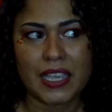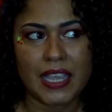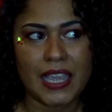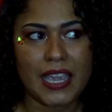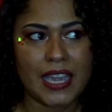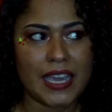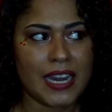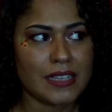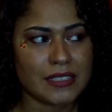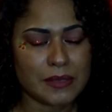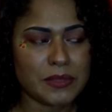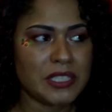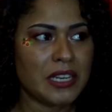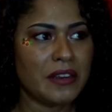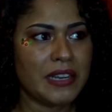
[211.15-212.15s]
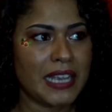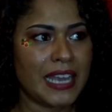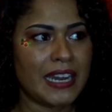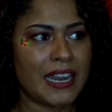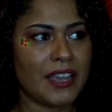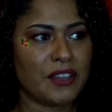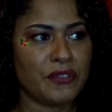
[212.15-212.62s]
And as I'm staring at
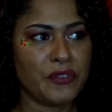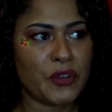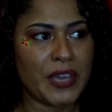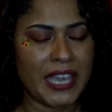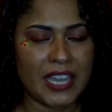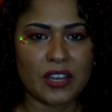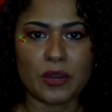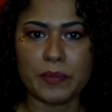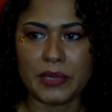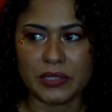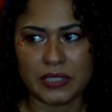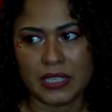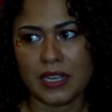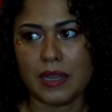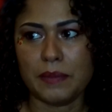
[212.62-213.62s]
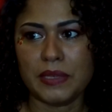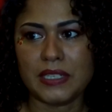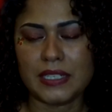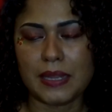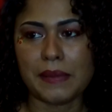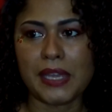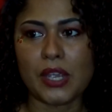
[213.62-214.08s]
it, I could feel anger building up
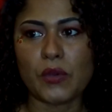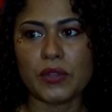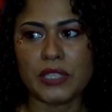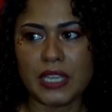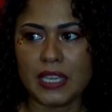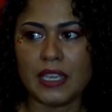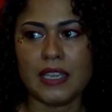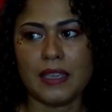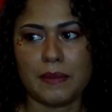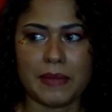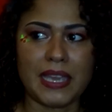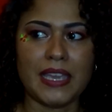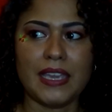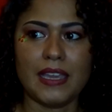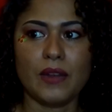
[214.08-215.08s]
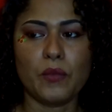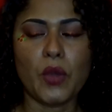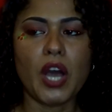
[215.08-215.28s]
because I'm like thinking in my head,